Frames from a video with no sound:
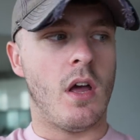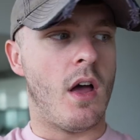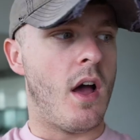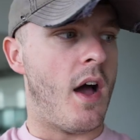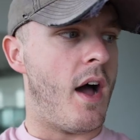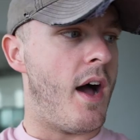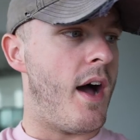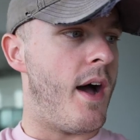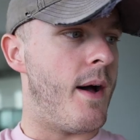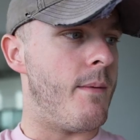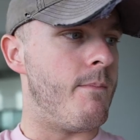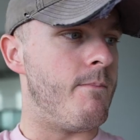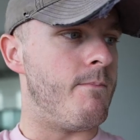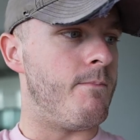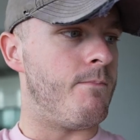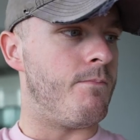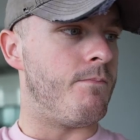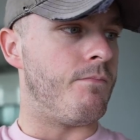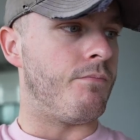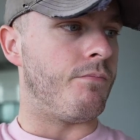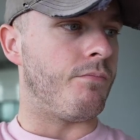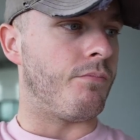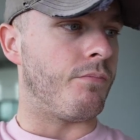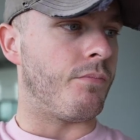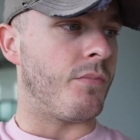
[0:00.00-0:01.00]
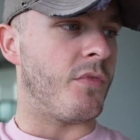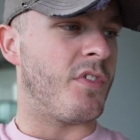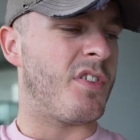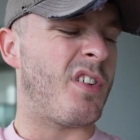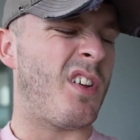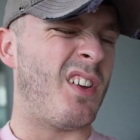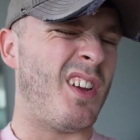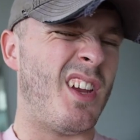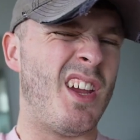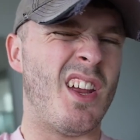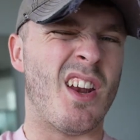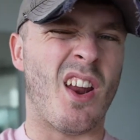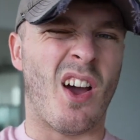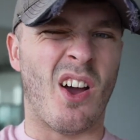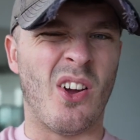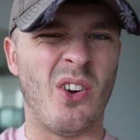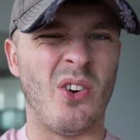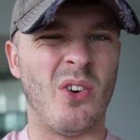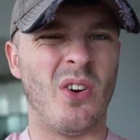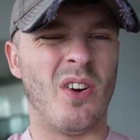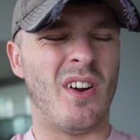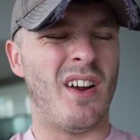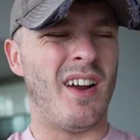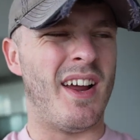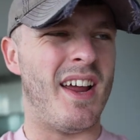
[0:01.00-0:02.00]
So you
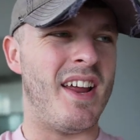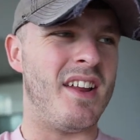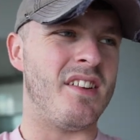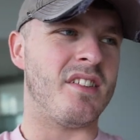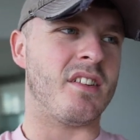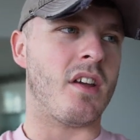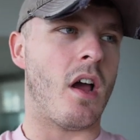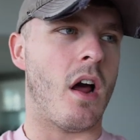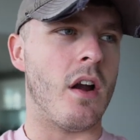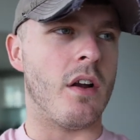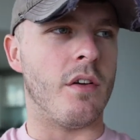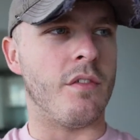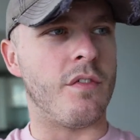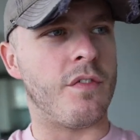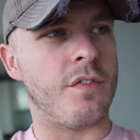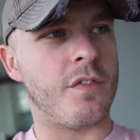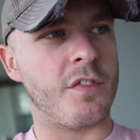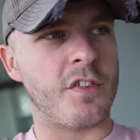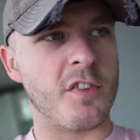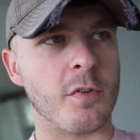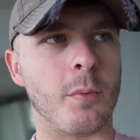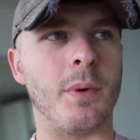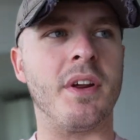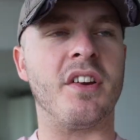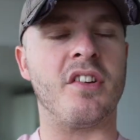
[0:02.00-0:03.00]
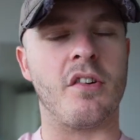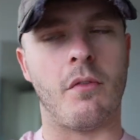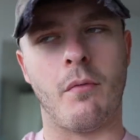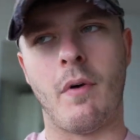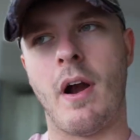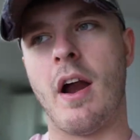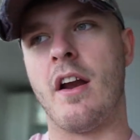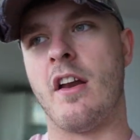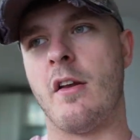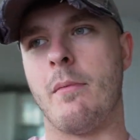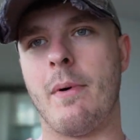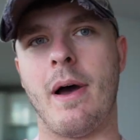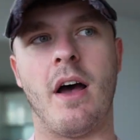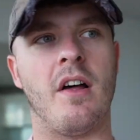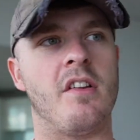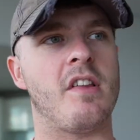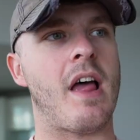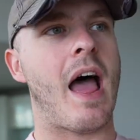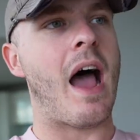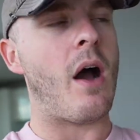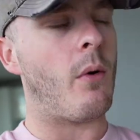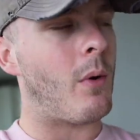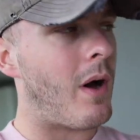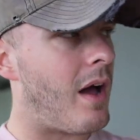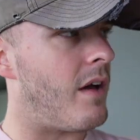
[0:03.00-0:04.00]
know, it's kind of swings and roundabouts.
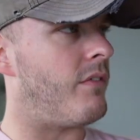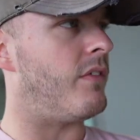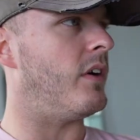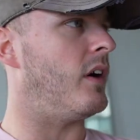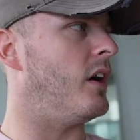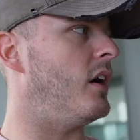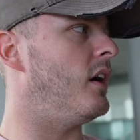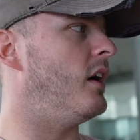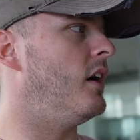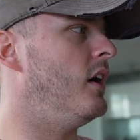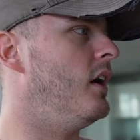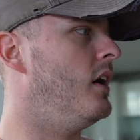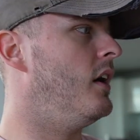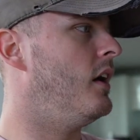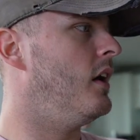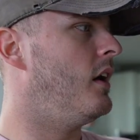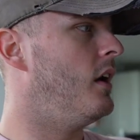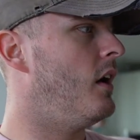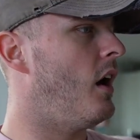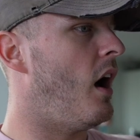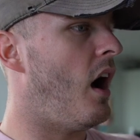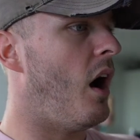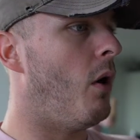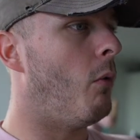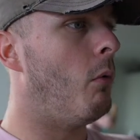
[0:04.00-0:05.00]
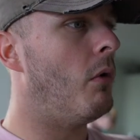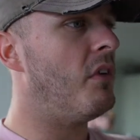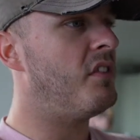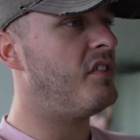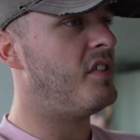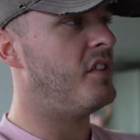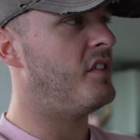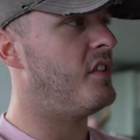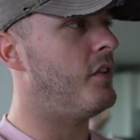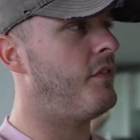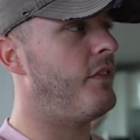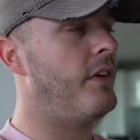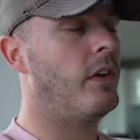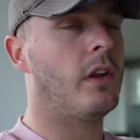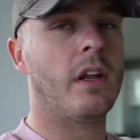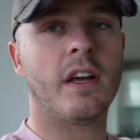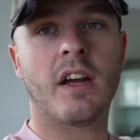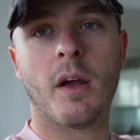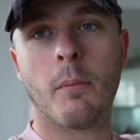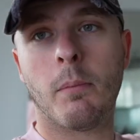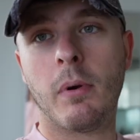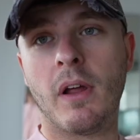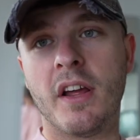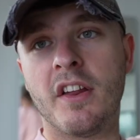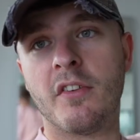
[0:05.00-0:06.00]
However, I want it to feel like
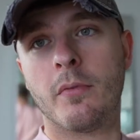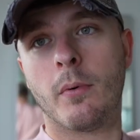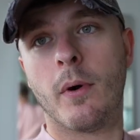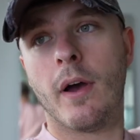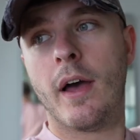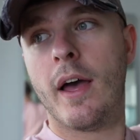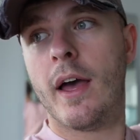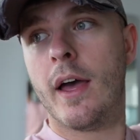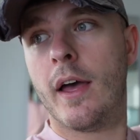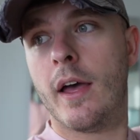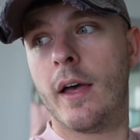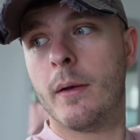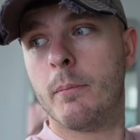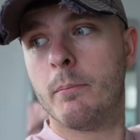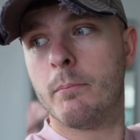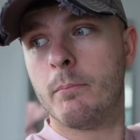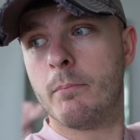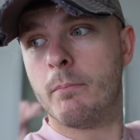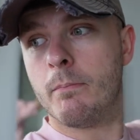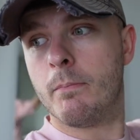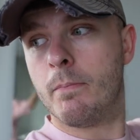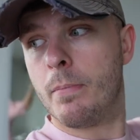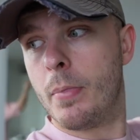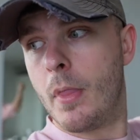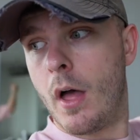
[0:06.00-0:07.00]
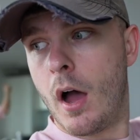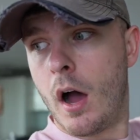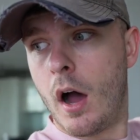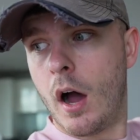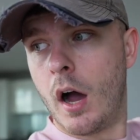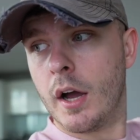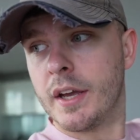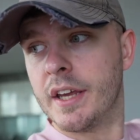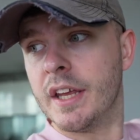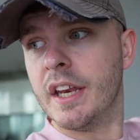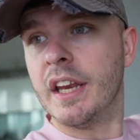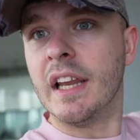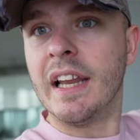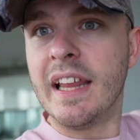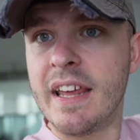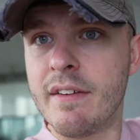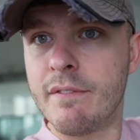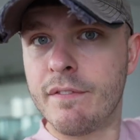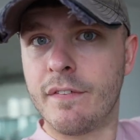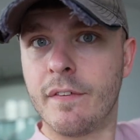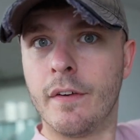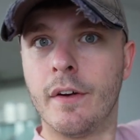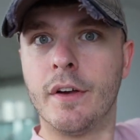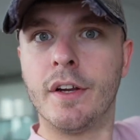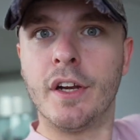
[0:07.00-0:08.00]
a place where I can
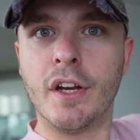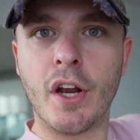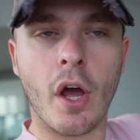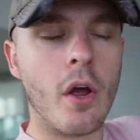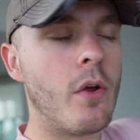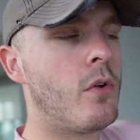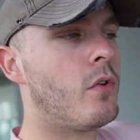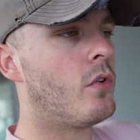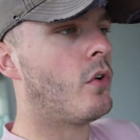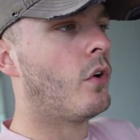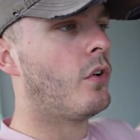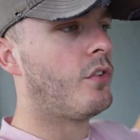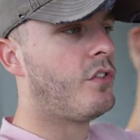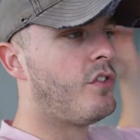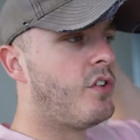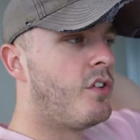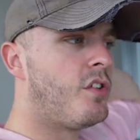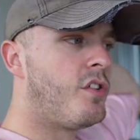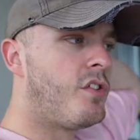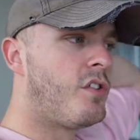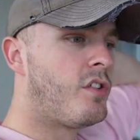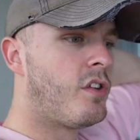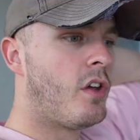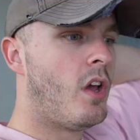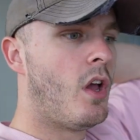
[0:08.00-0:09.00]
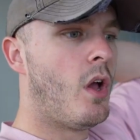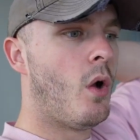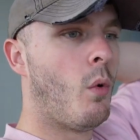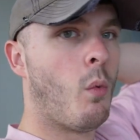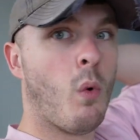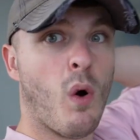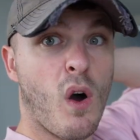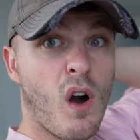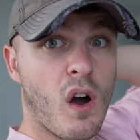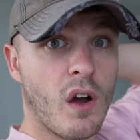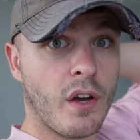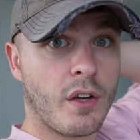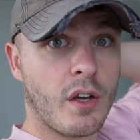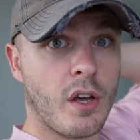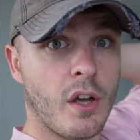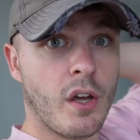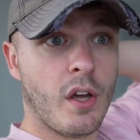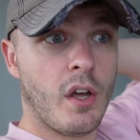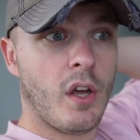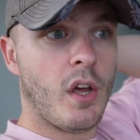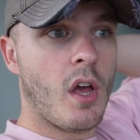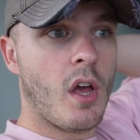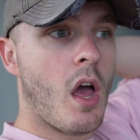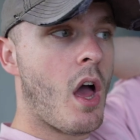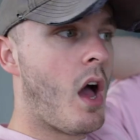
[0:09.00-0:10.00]
live, you know, not just work,
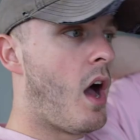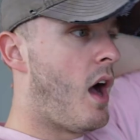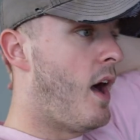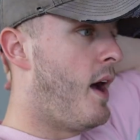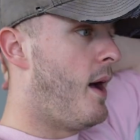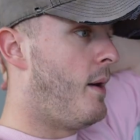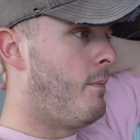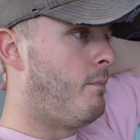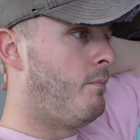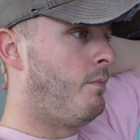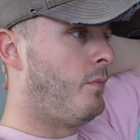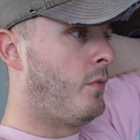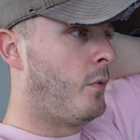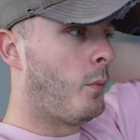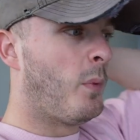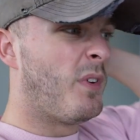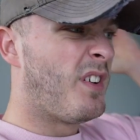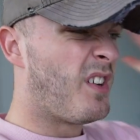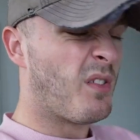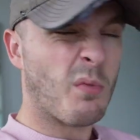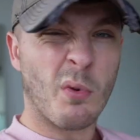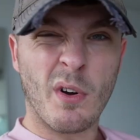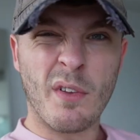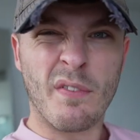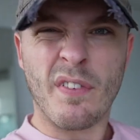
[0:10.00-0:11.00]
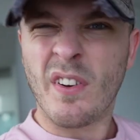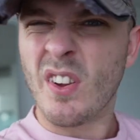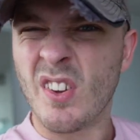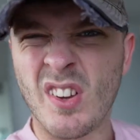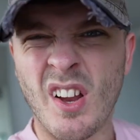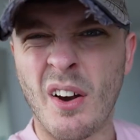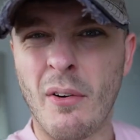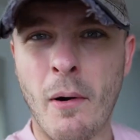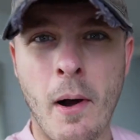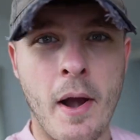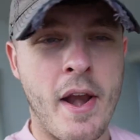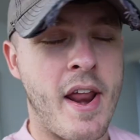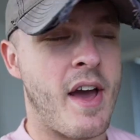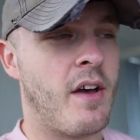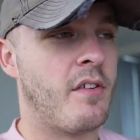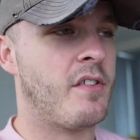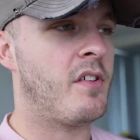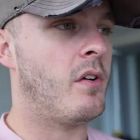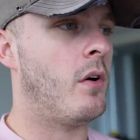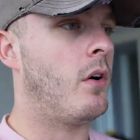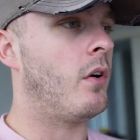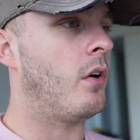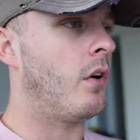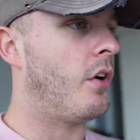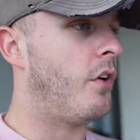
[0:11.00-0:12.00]
which is what it feels like right now.
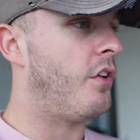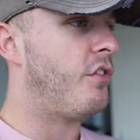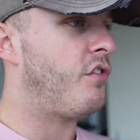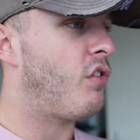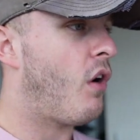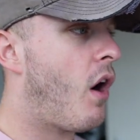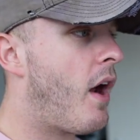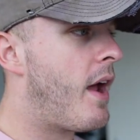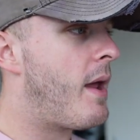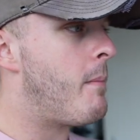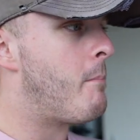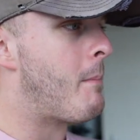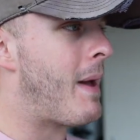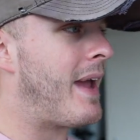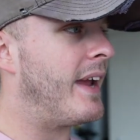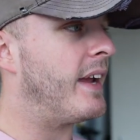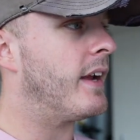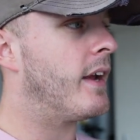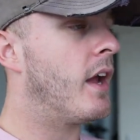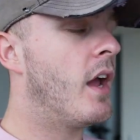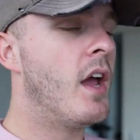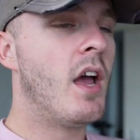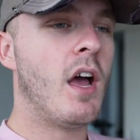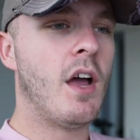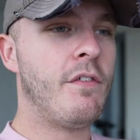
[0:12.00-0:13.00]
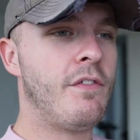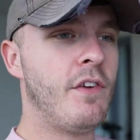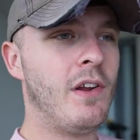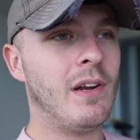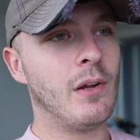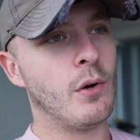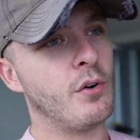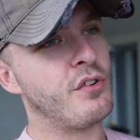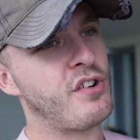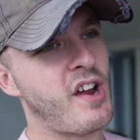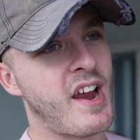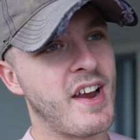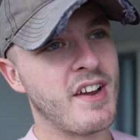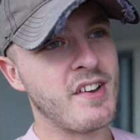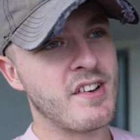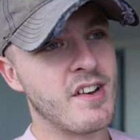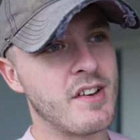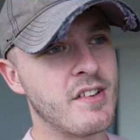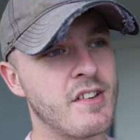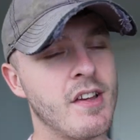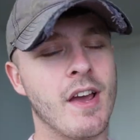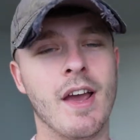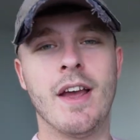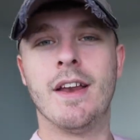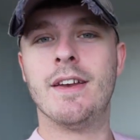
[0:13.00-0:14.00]
So I'm going to try and make a few little
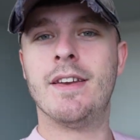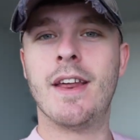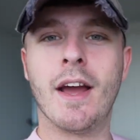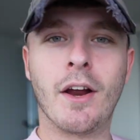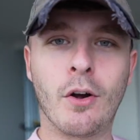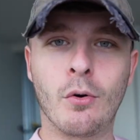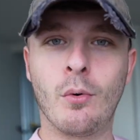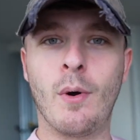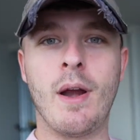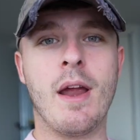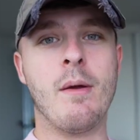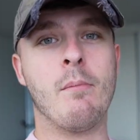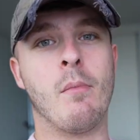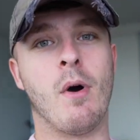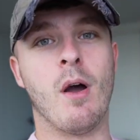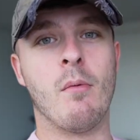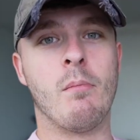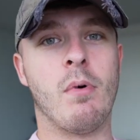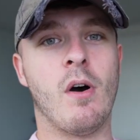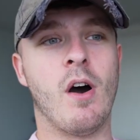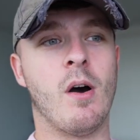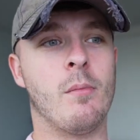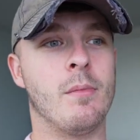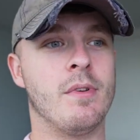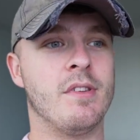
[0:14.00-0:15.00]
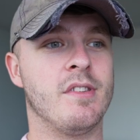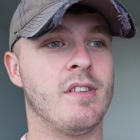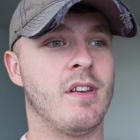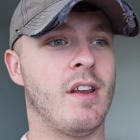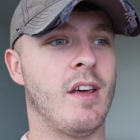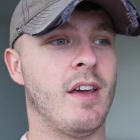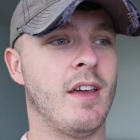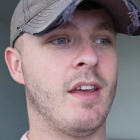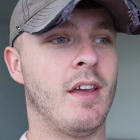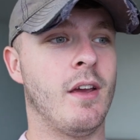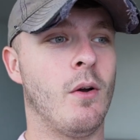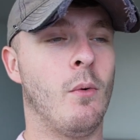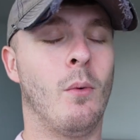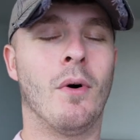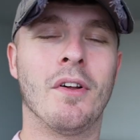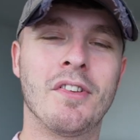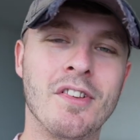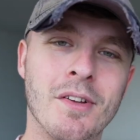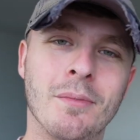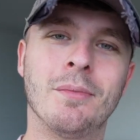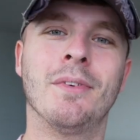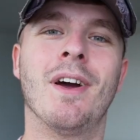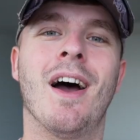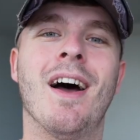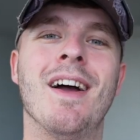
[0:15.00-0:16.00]
changes decorating my apartment today. What's
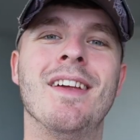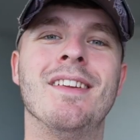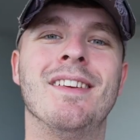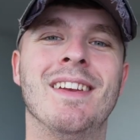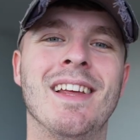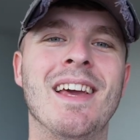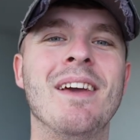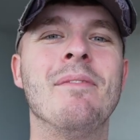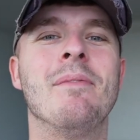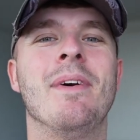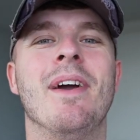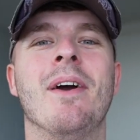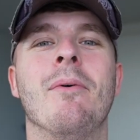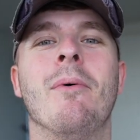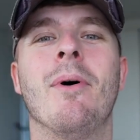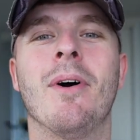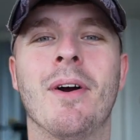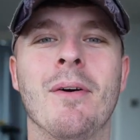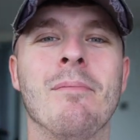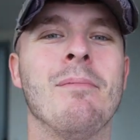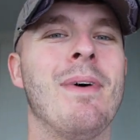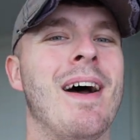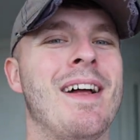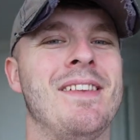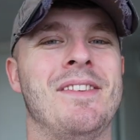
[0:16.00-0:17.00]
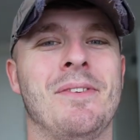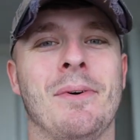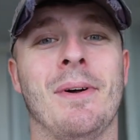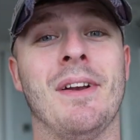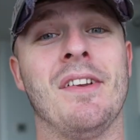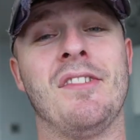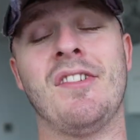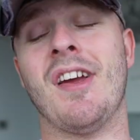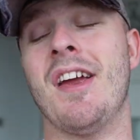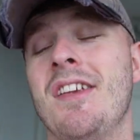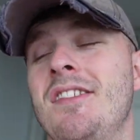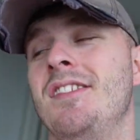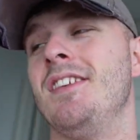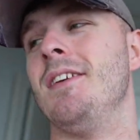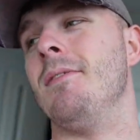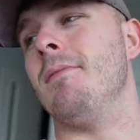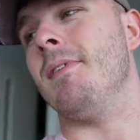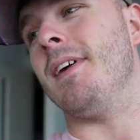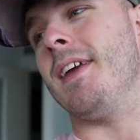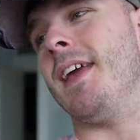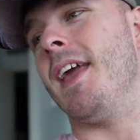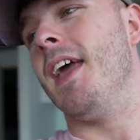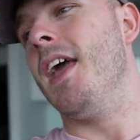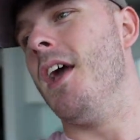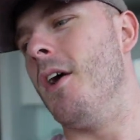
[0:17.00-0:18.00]
up, guys? Liam here. Welcome back to Lsj
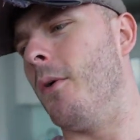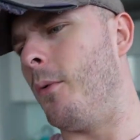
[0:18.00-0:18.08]
TV.